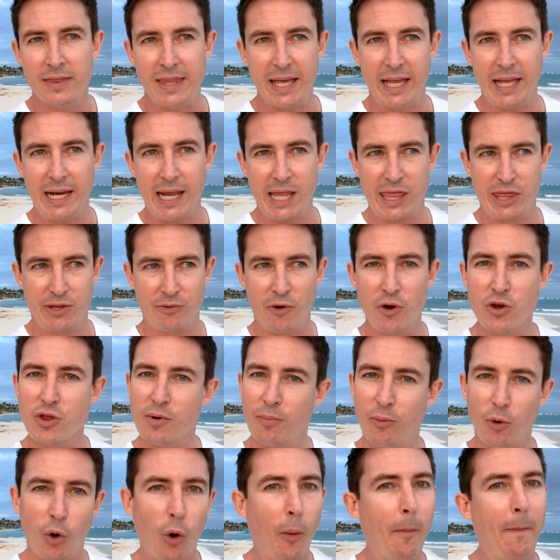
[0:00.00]
They're going to throw
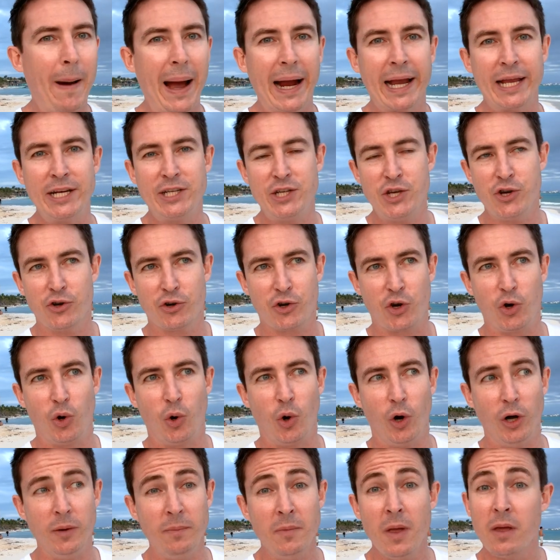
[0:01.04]
the ball back into your
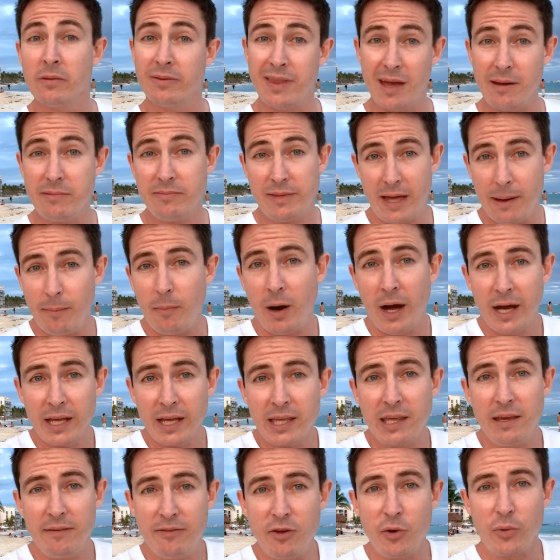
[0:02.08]
court. They
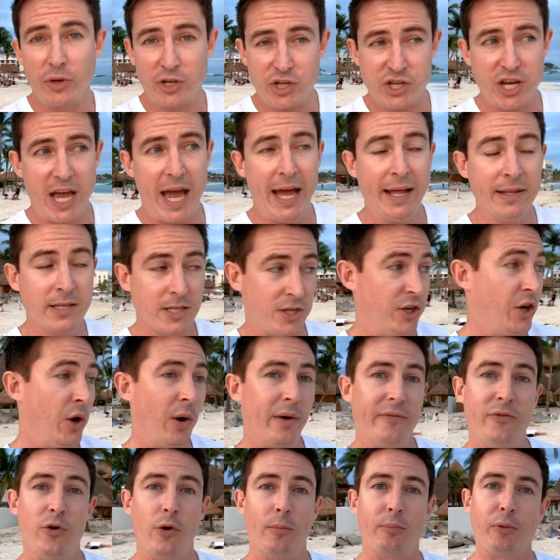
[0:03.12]
might give you a chance. You know,
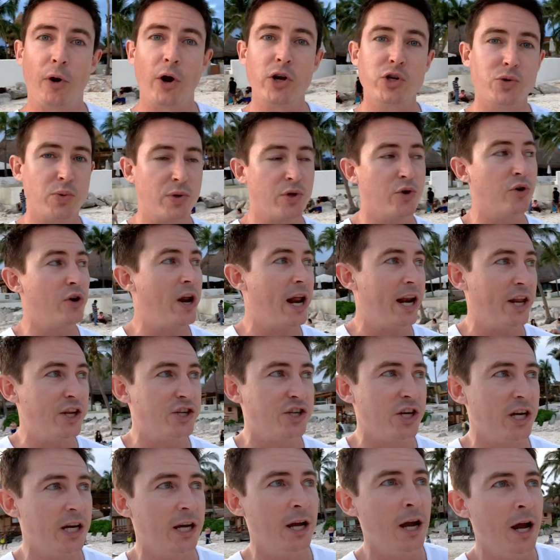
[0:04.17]
if you approach with good
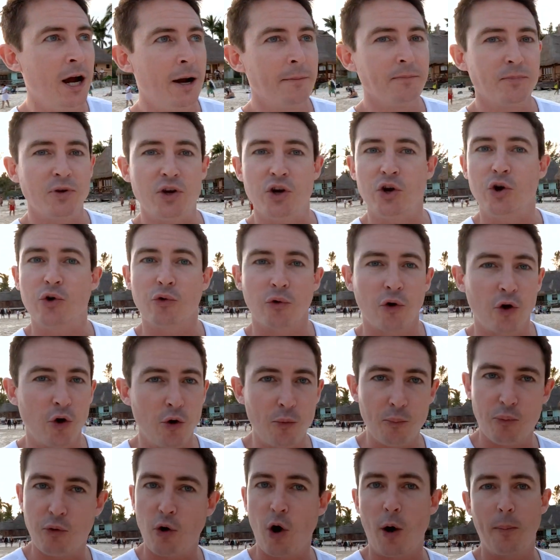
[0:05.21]
energy, you
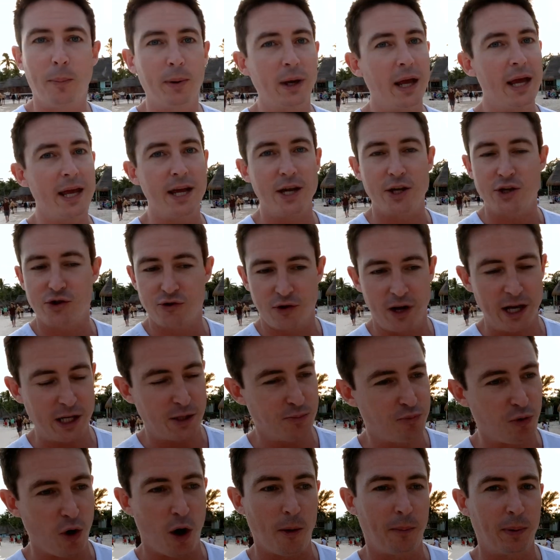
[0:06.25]
groom properly, you dress
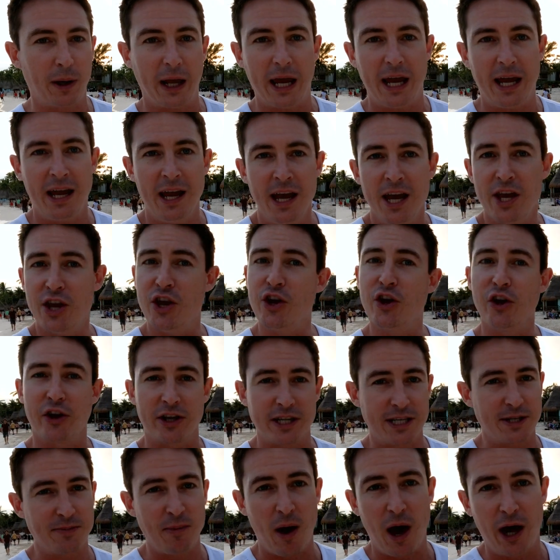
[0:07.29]
properly, you got
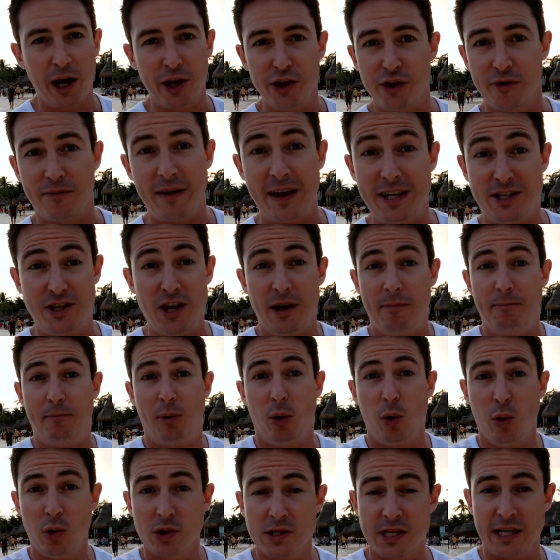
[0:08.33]
a smile on your face, you had
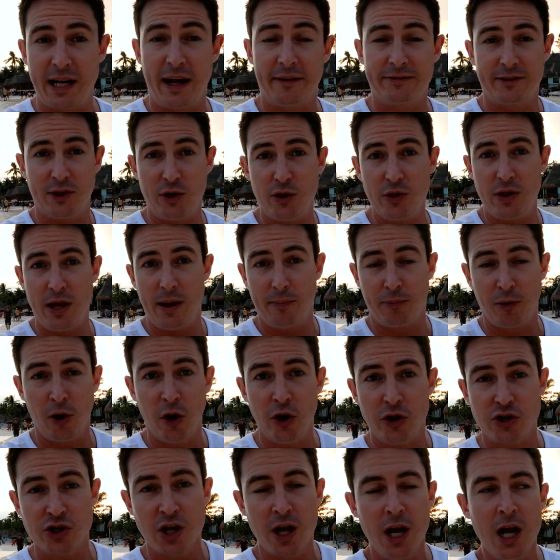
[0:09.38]
balls enough to do the
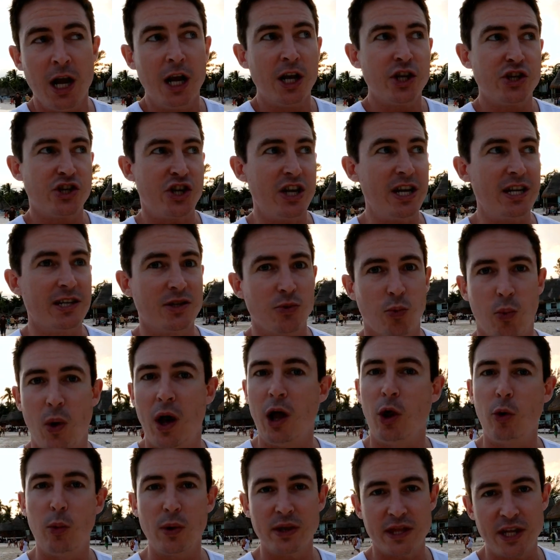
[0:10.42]
approach, she's
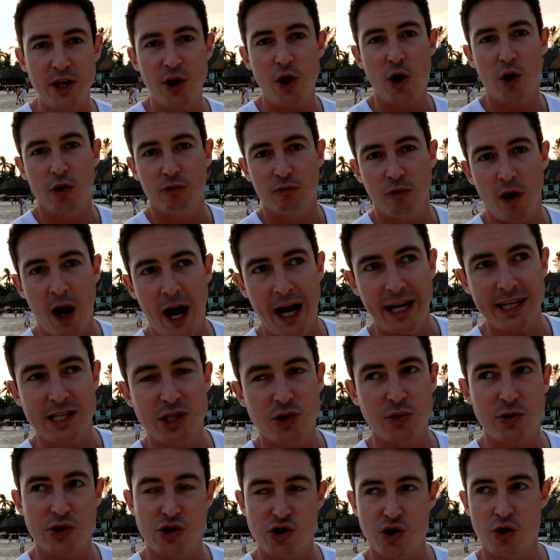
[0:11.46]
well within her rights
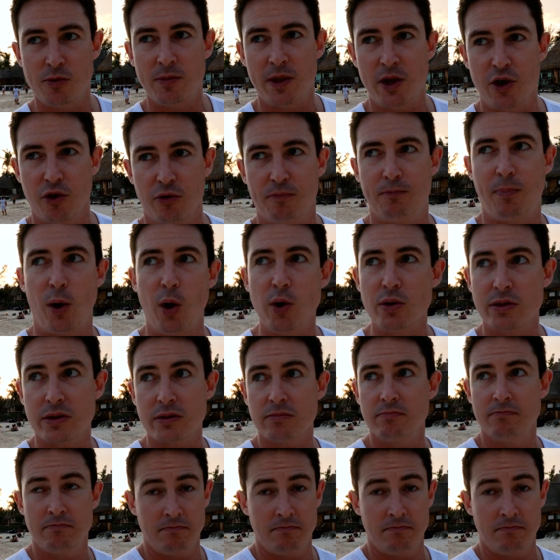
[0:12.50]
to assume that you're both